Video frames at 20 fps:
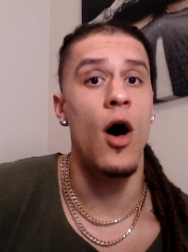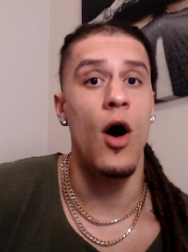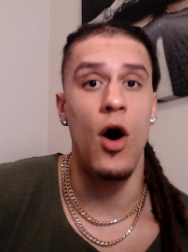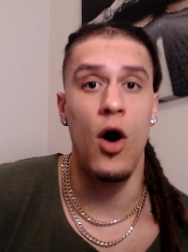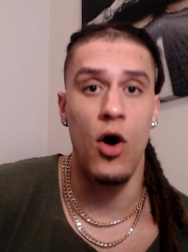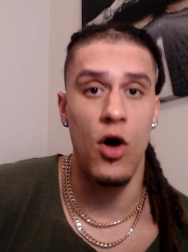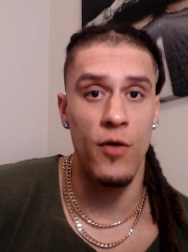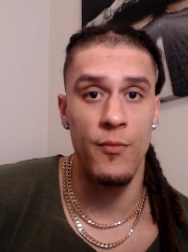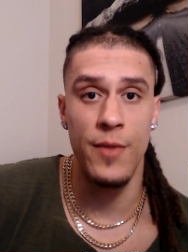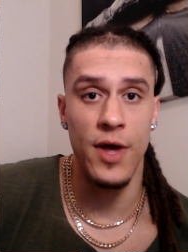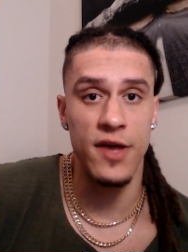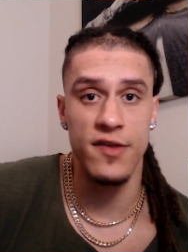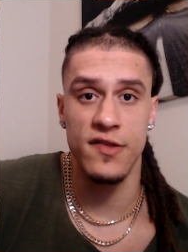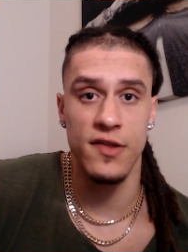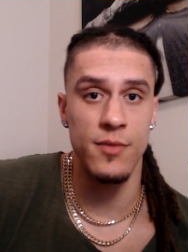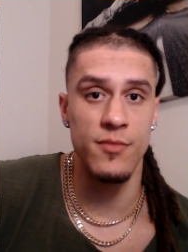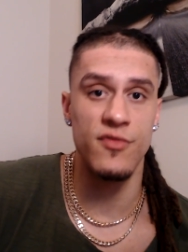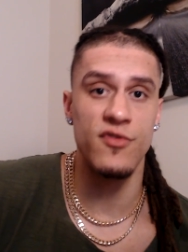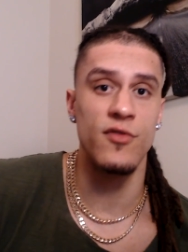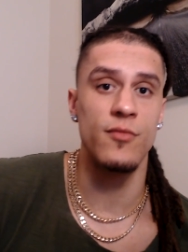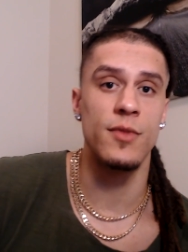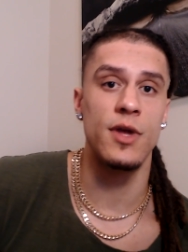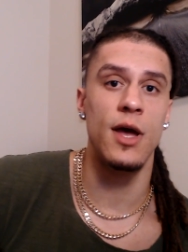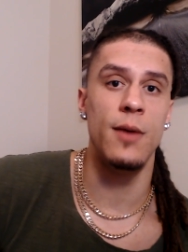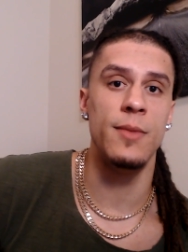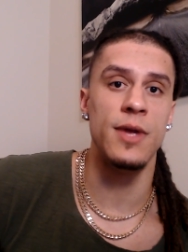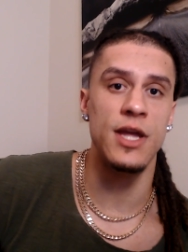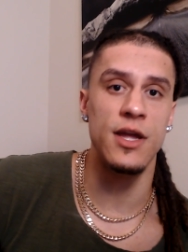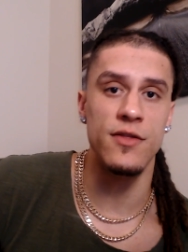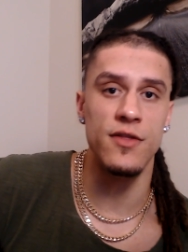all Muslims from
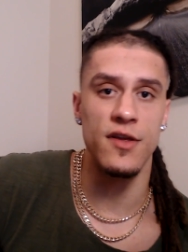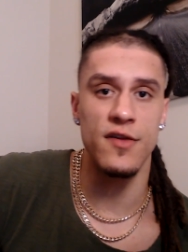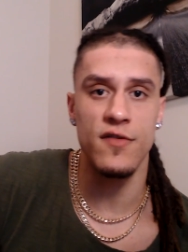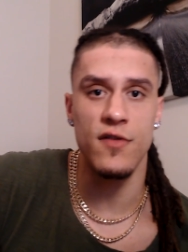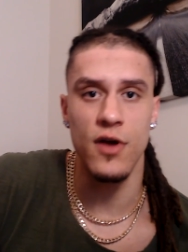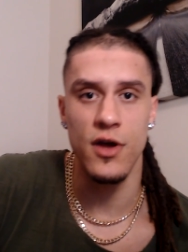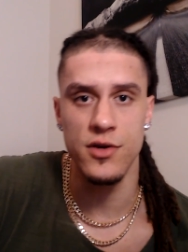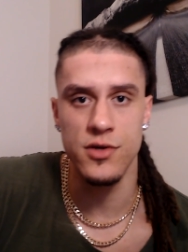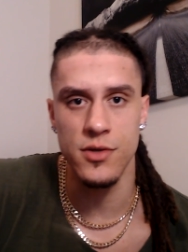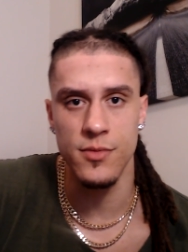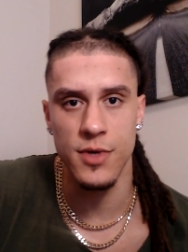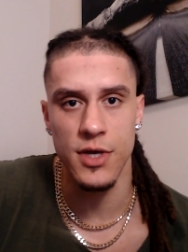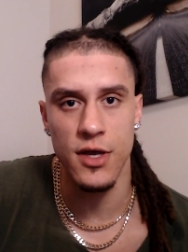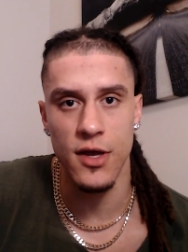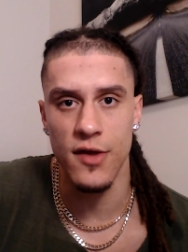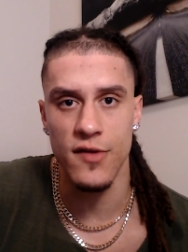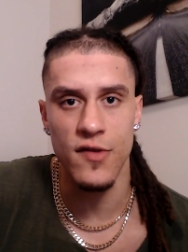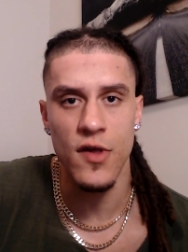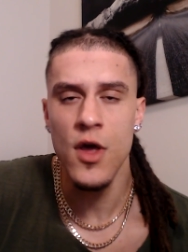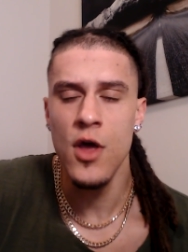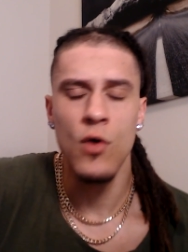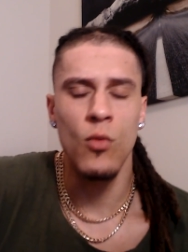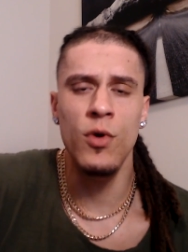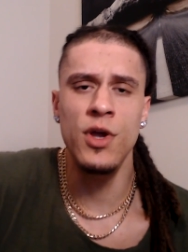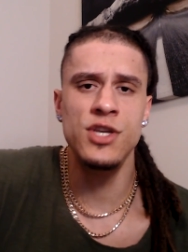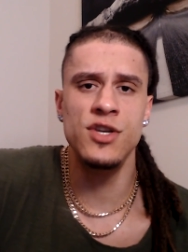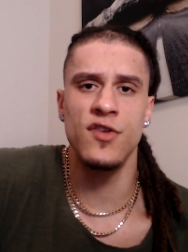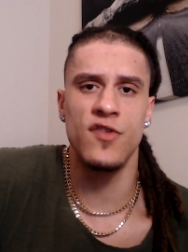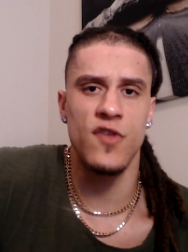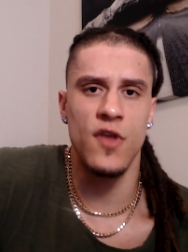coming in this country because
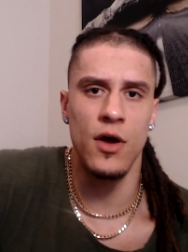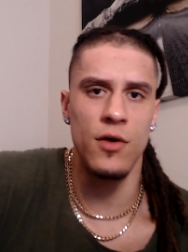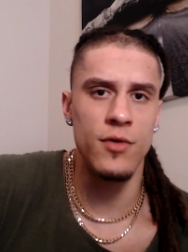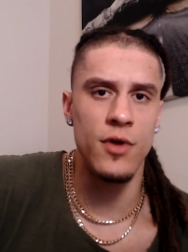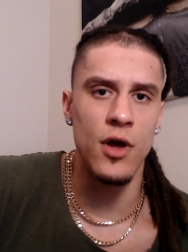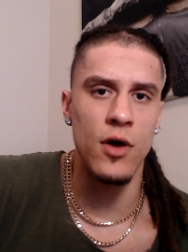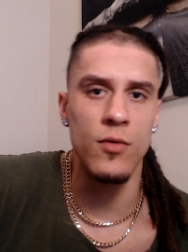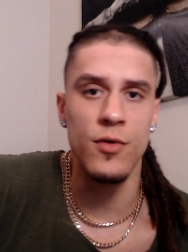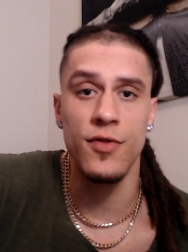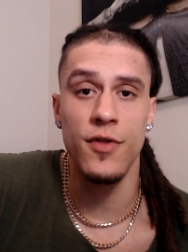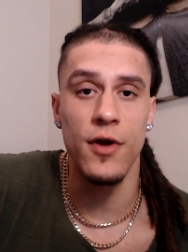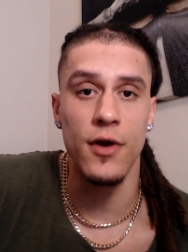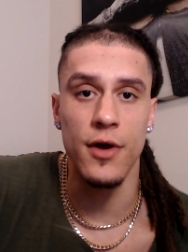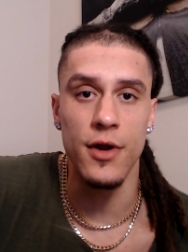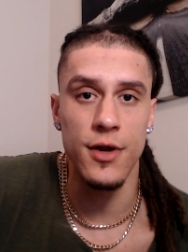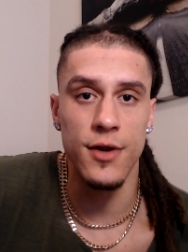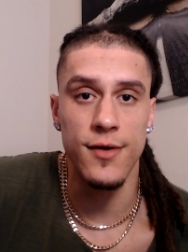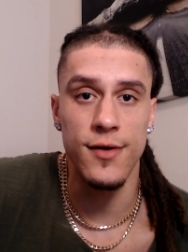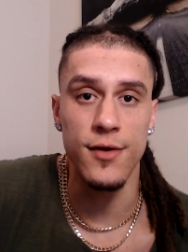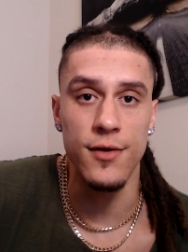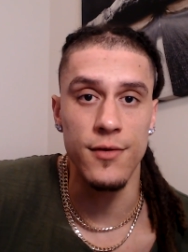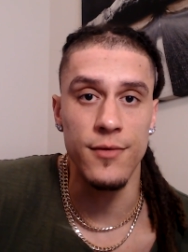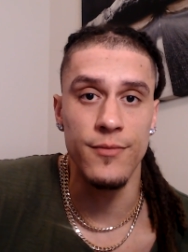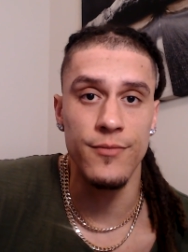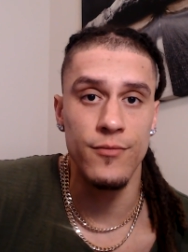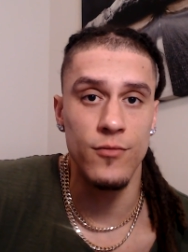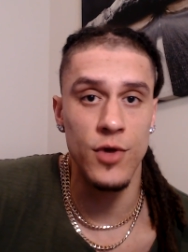we just don't know what they're going to do.